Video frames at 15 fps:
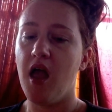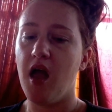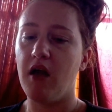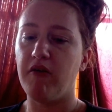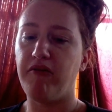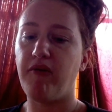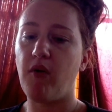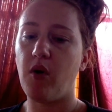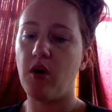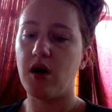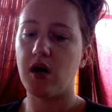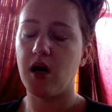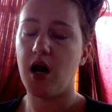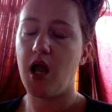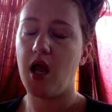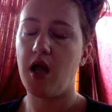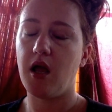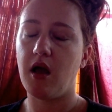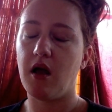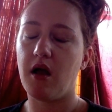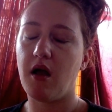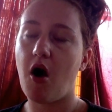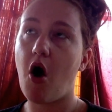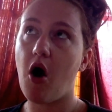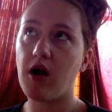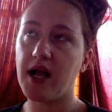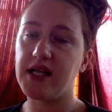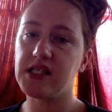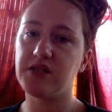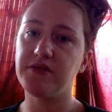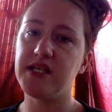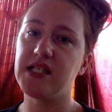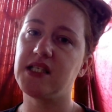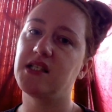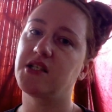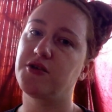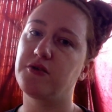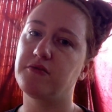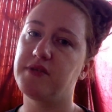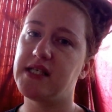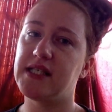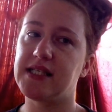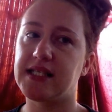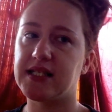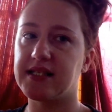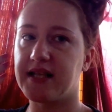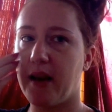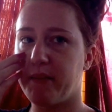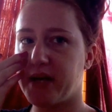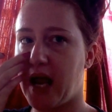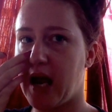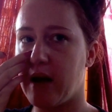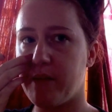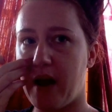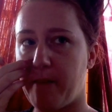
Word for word: for all kinds of reasons and no reasons at the same time.